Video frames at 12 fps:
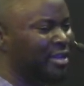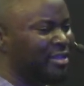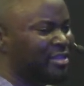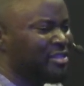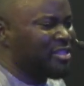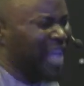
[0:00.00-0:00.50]

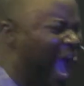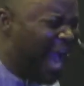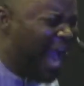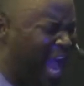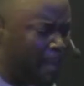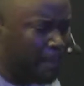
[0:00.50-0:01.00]
Stand
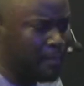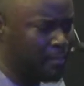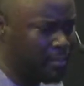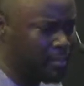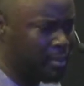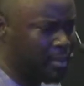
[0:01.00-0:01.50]
up
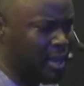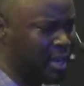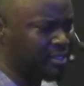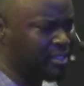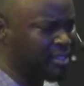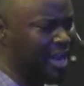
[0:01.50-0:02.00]
and
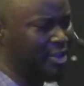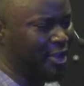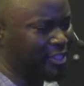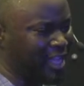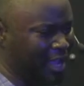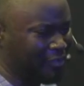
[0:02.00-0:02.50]
tell
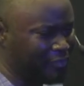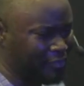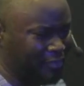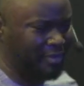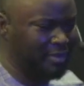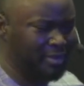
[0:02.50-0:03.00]
yourself,
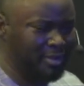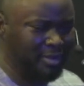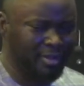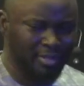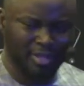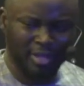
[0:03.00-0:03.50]

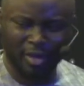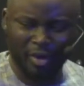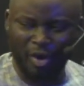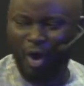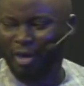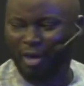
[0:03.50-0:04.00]
the
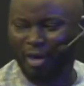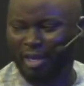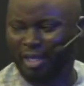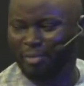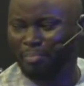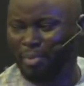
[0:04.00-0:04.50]
God in
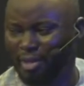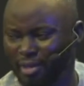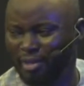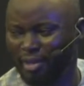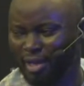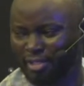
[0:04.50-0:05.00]
me has
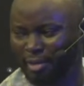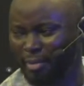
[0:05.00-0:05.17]
emerged.